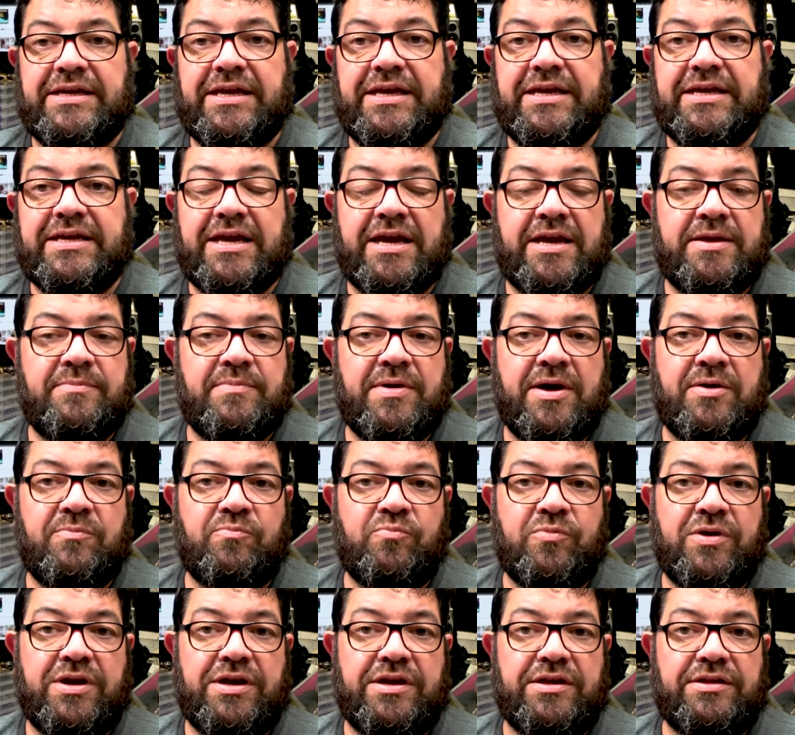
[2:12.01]
He came up
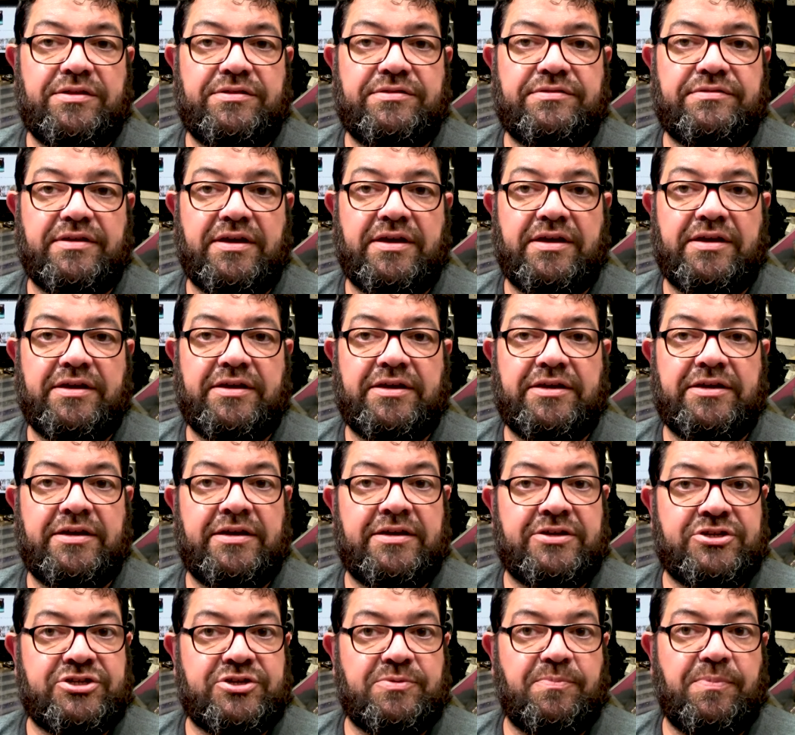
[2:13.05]
with
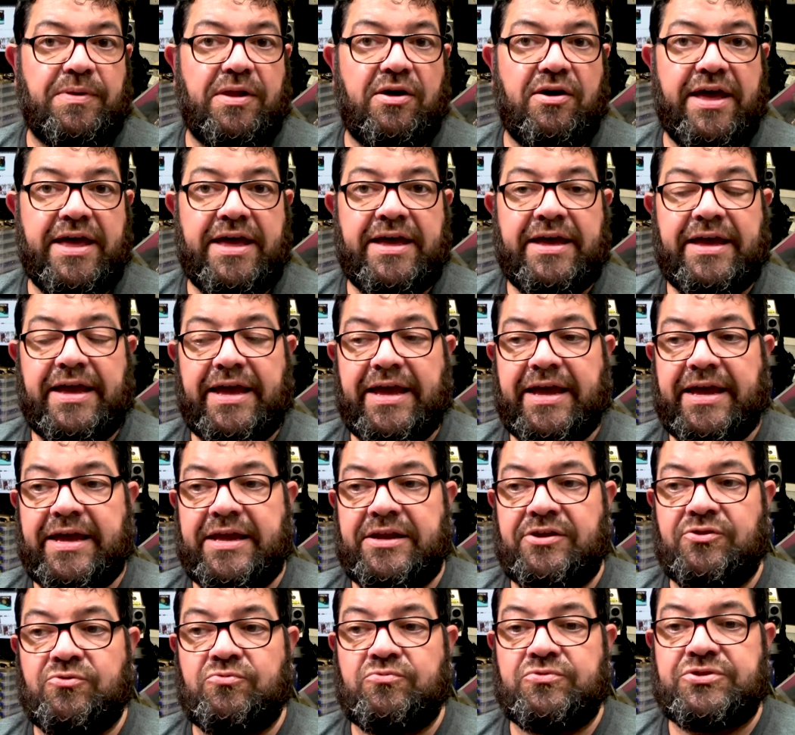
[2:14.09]
a supplier,
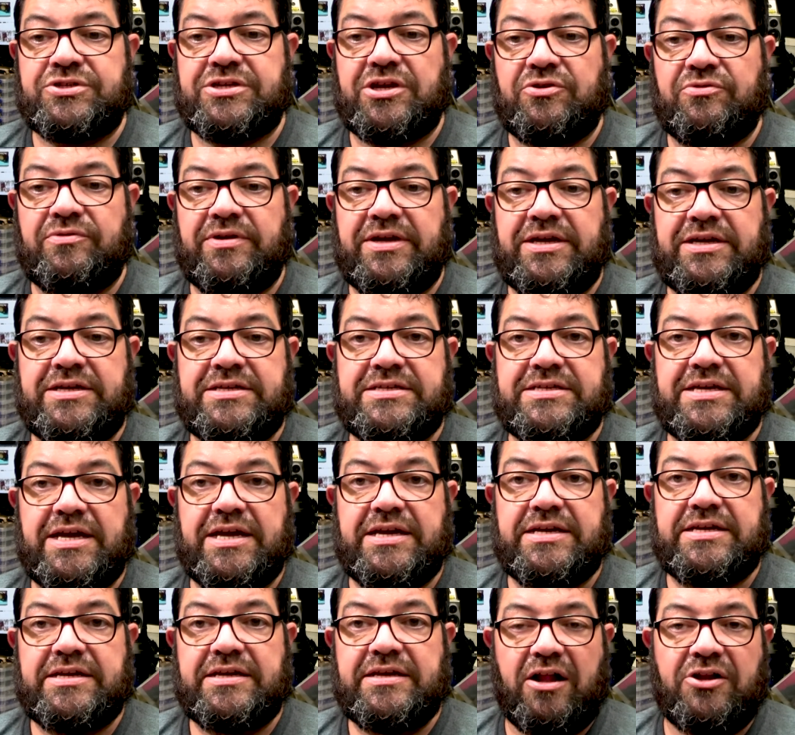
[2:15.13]
and also he
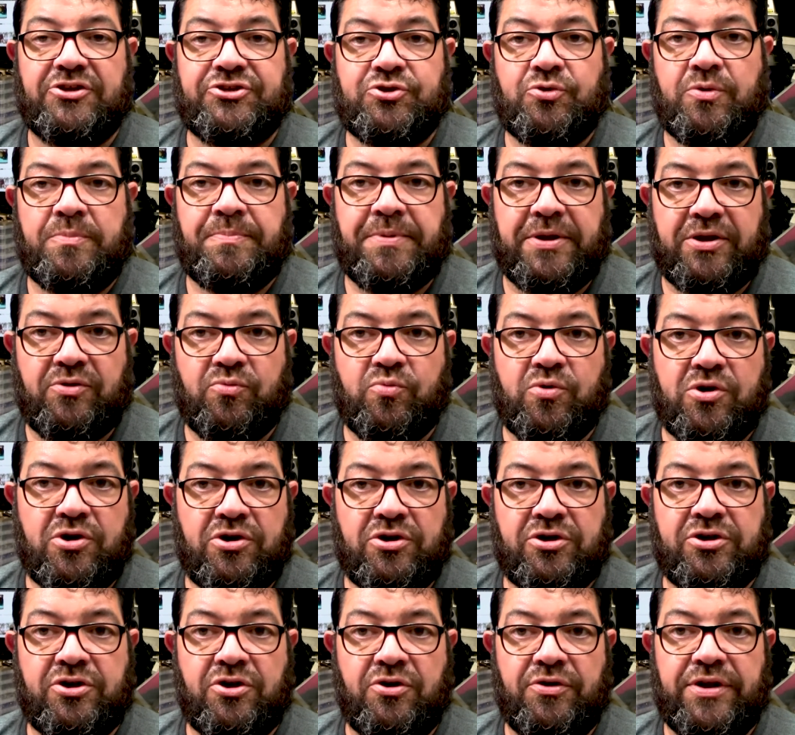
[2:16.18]
said, I'll do a bit of
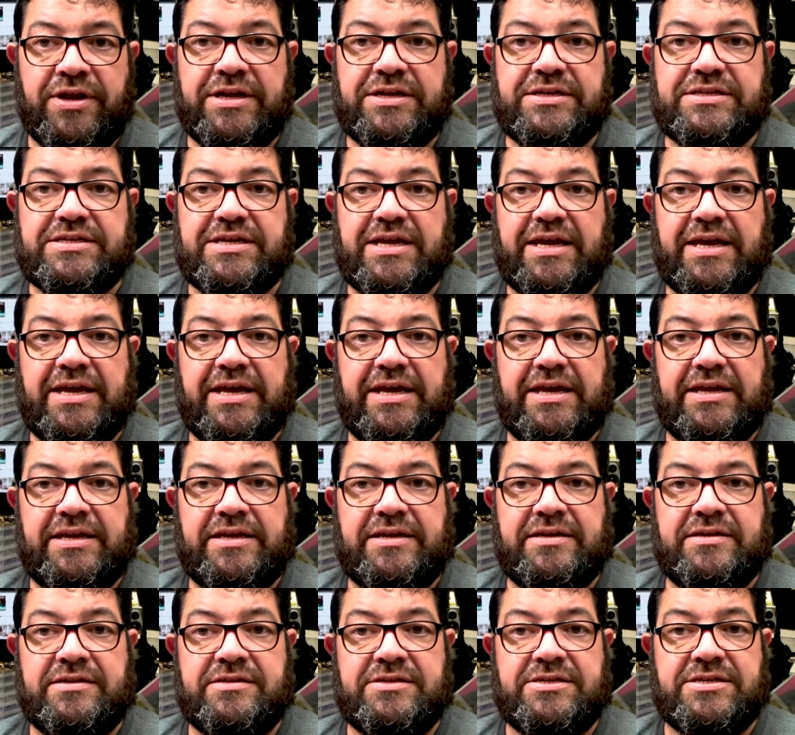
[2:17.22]
work on it
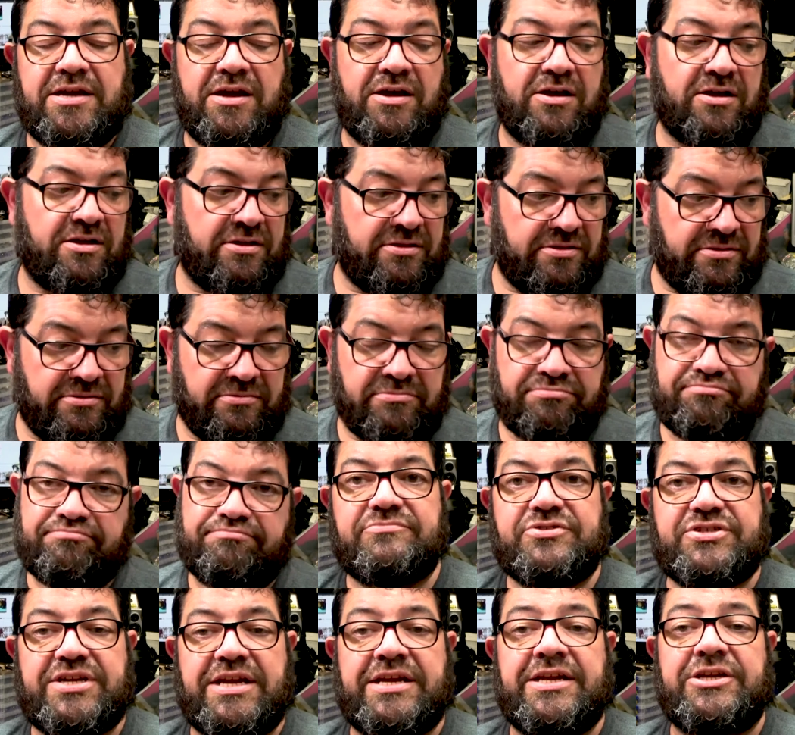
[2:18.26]
and I'll
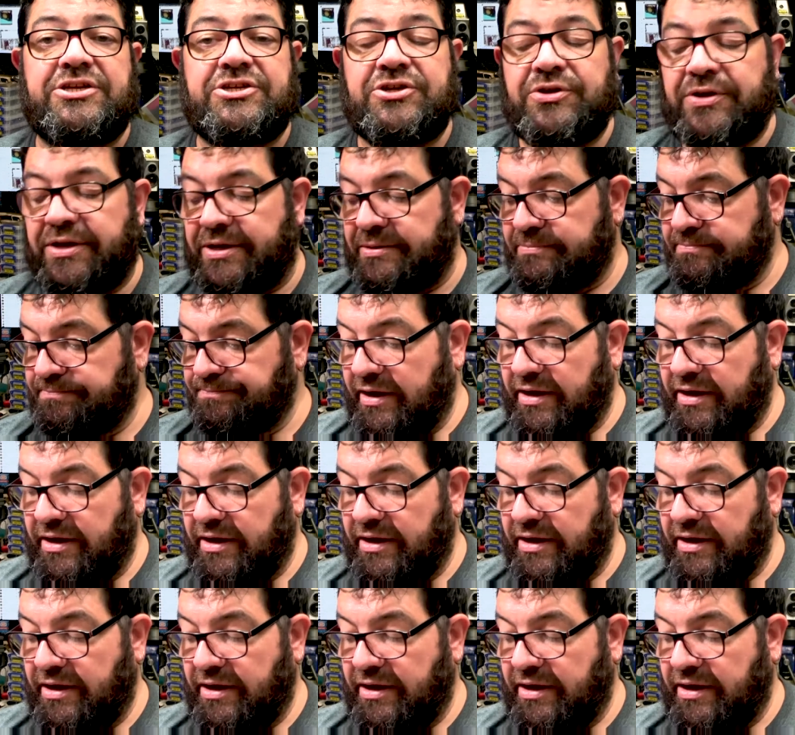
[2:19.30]
send it to you.